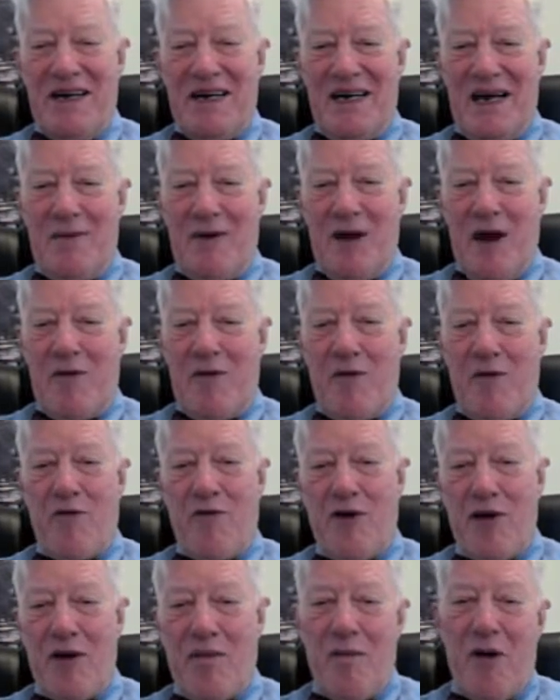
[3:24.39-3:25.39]
coming over
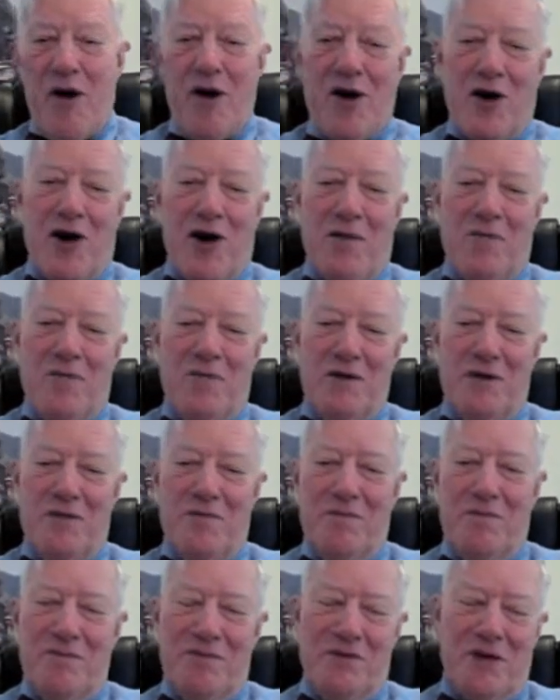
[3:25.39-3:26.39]
for a markup
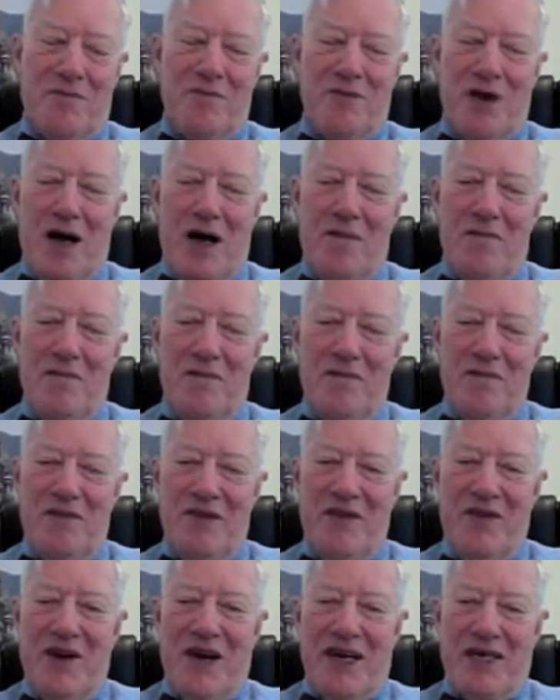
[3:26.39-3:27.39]
sometime
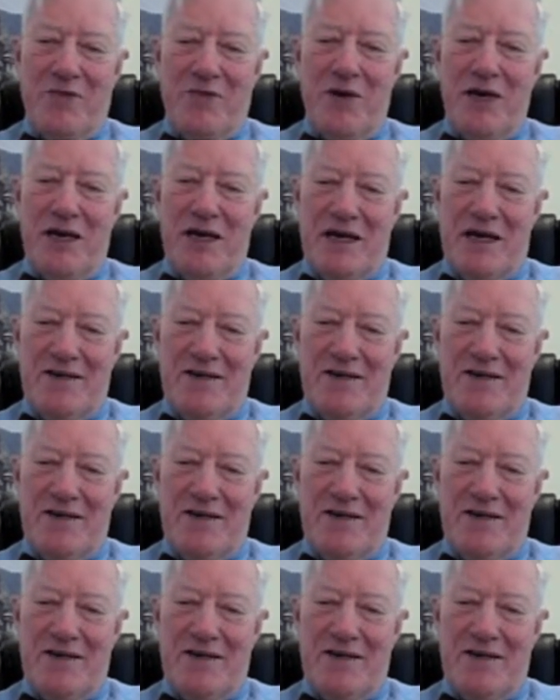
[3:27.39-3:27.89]
in the next week?"